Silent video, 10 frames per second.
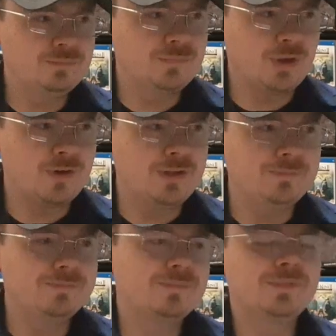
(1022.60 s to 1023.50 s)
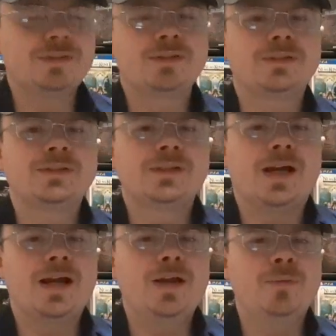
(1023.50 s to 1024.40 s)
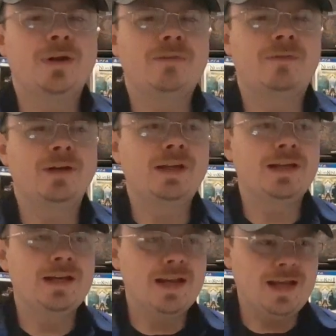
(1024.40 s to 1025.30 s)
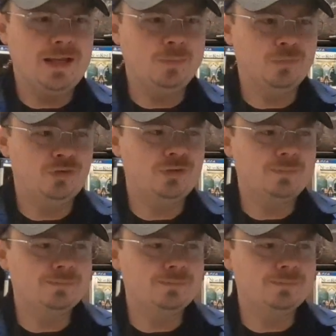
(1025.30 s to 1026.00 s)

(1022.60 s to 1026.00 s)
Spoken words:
Darn it. I hate when I forget names.